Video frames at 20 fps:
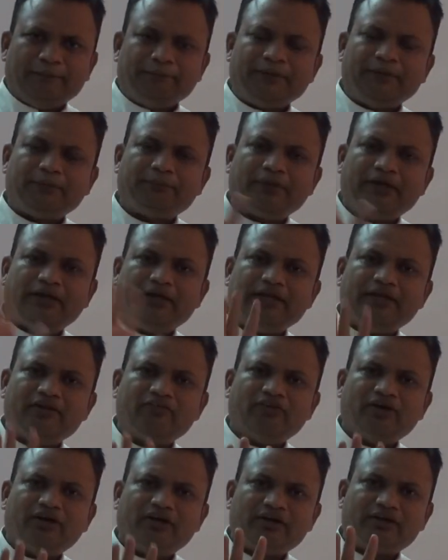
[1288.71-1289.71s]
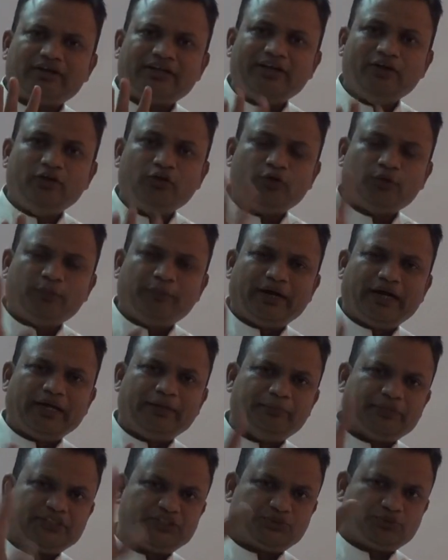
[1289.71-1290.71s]
people never tend to
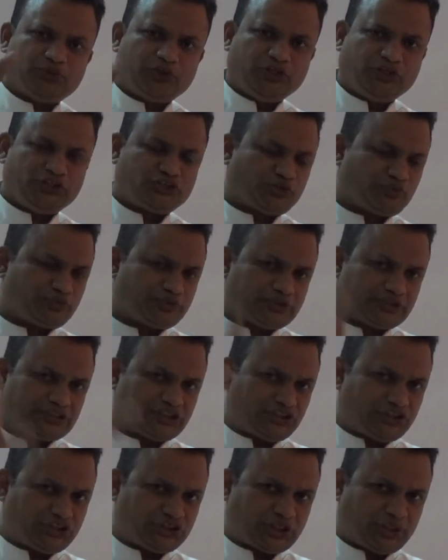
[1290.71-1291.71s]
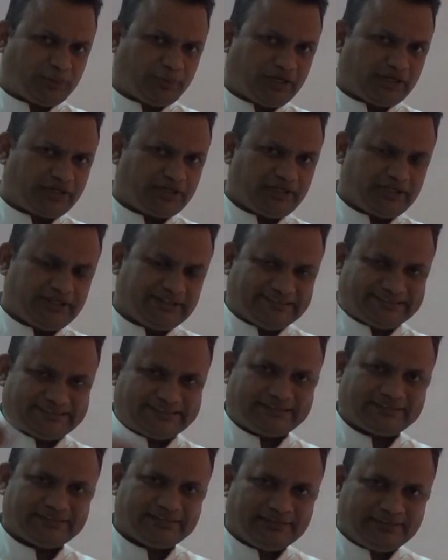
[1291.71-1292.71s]
buy much more units of such
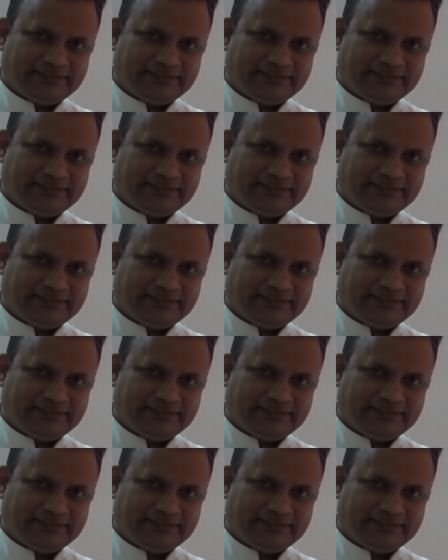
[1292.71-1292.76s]
commodities.